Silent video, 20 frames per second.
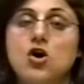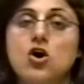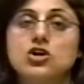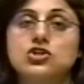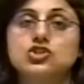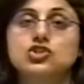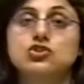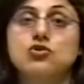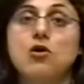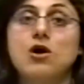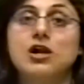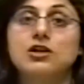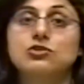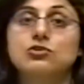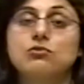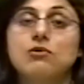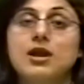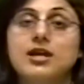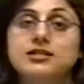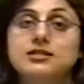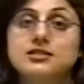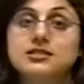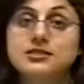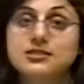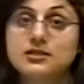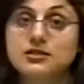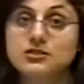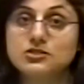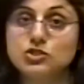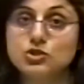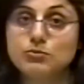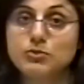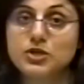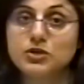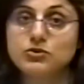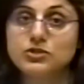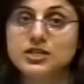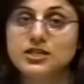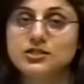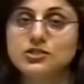osteoarthritis
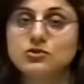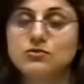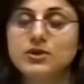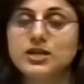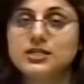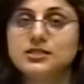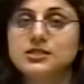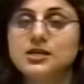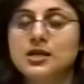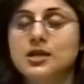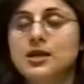contributing to it.